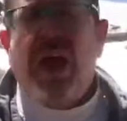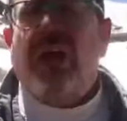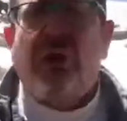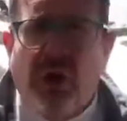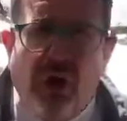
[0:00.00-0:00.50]

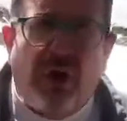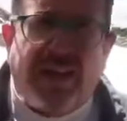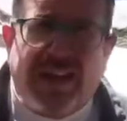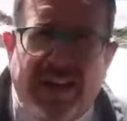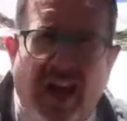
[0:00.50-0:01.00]
Long
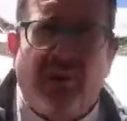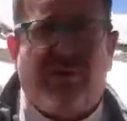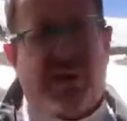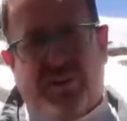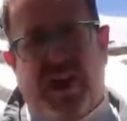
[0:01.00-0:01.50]
enough
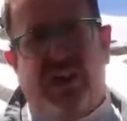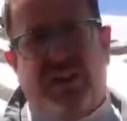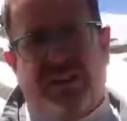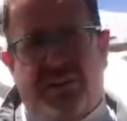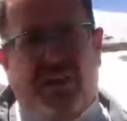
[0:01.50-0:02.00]
I've carried
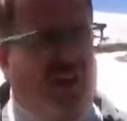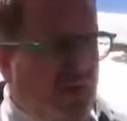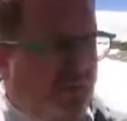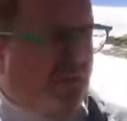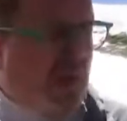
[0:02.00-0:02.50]
this ton
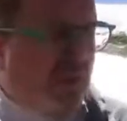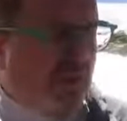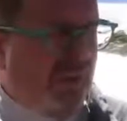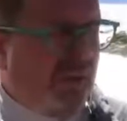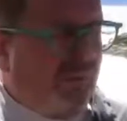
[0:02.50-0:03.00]
of trouble
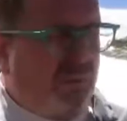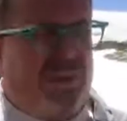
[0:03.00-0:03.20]
and lived